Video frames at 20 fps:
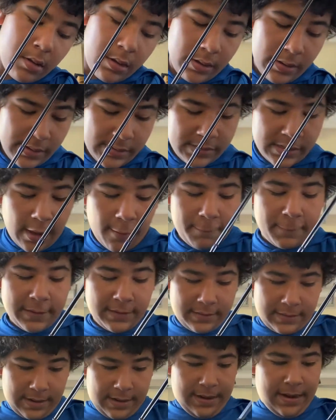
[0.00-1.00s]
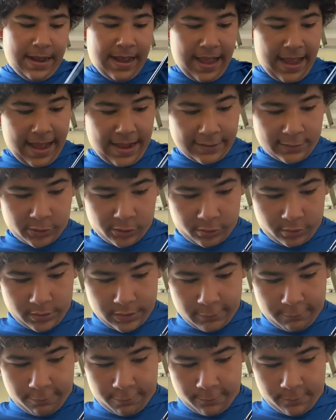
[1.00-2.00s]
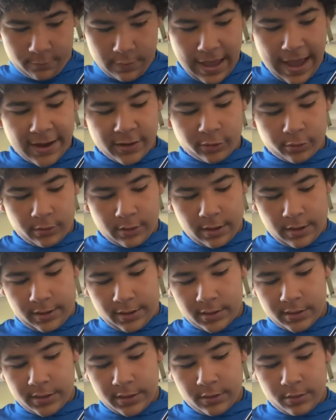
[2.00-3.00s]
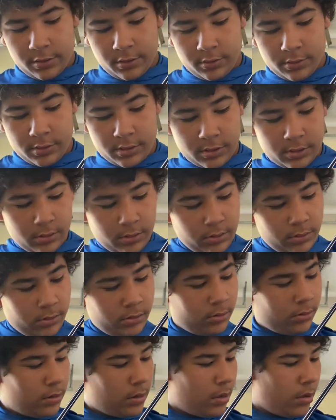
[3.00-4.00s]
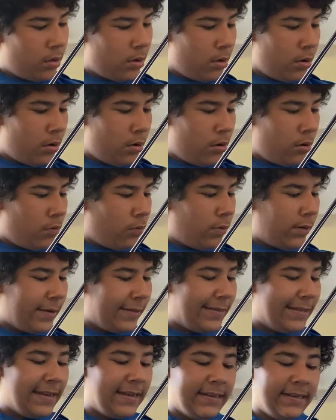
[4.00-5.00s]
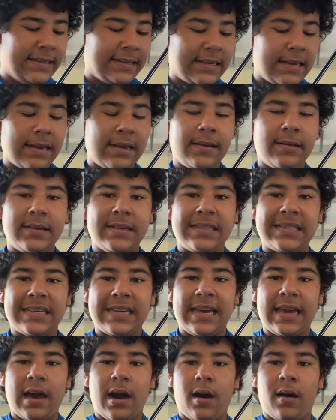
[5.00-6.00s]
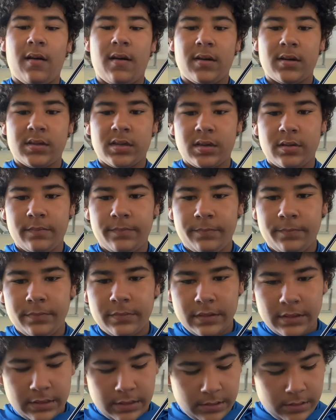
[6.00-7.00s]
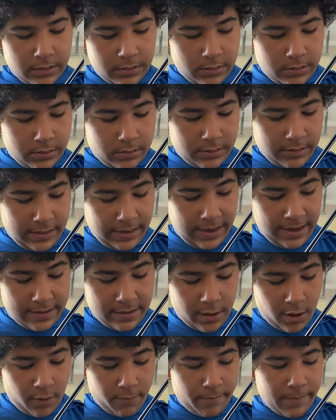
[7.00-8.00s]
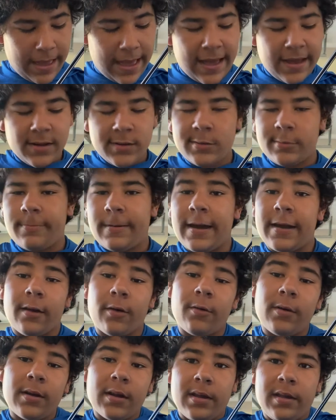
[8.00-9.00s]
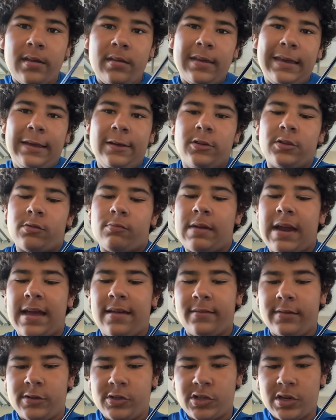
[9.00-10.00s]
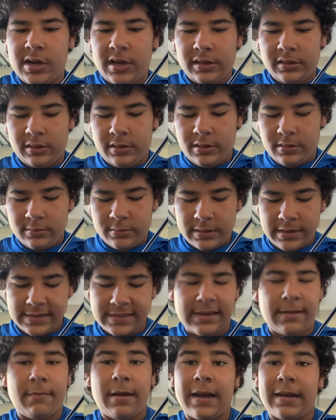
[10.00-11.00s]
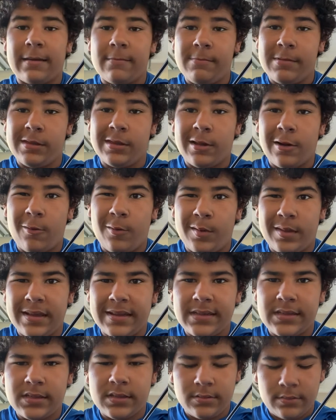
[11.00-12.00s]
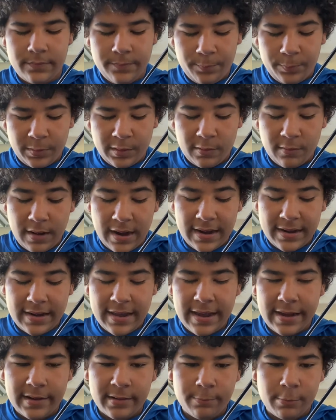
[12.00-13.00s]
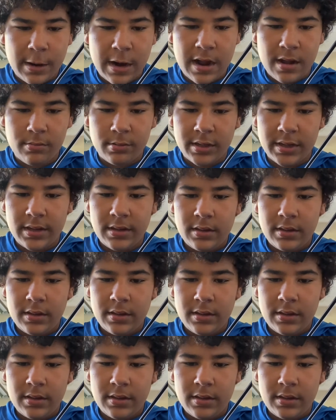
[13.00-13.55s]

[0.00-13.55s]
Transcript: something that actually no, I'll use one of these Z-Hogs. It don't match if I don't want to use a Rattling Chunk, because I'm not going to be throwing this right now, probably.